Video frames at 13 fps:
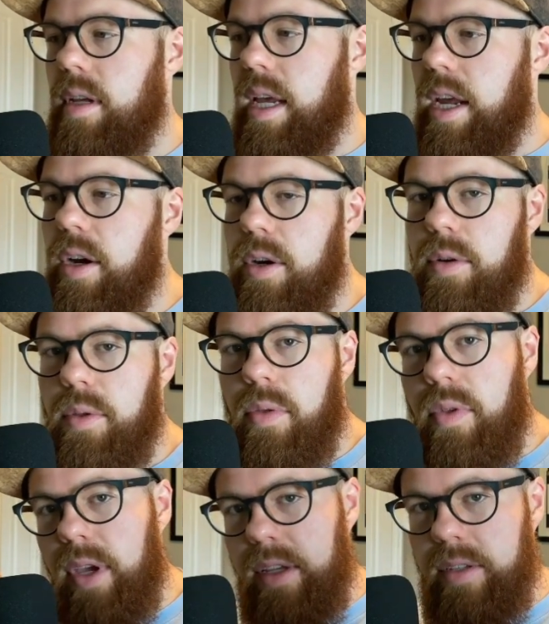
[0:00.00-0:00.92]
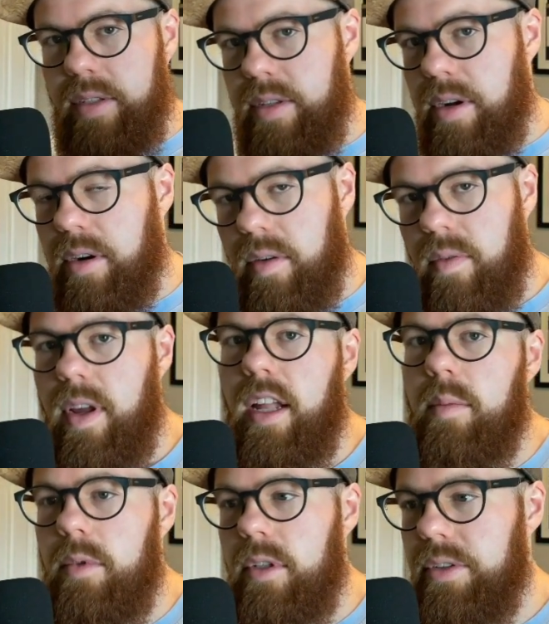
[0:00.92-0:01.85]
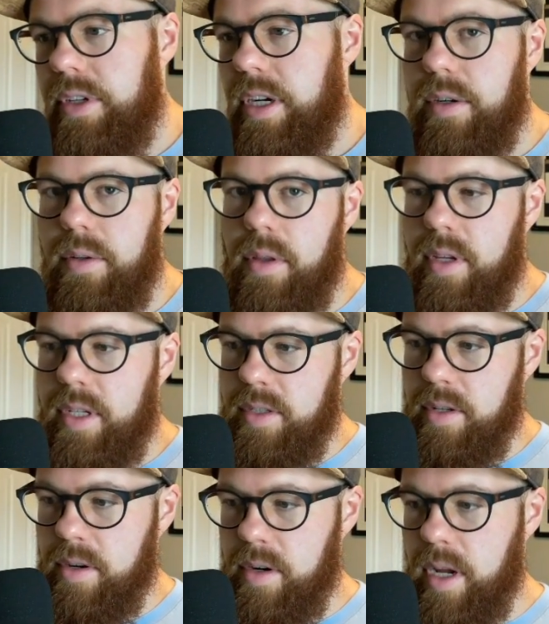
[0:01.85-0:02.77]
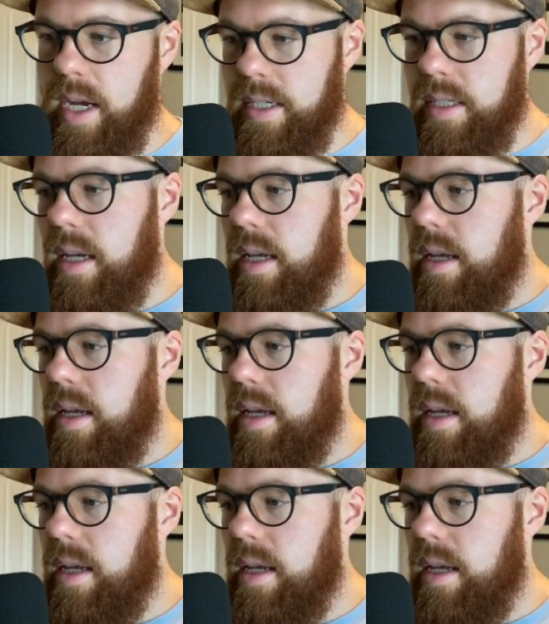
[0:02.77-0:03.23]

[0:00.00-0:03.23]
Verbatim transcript: here are the things that are available and here are the things that are not.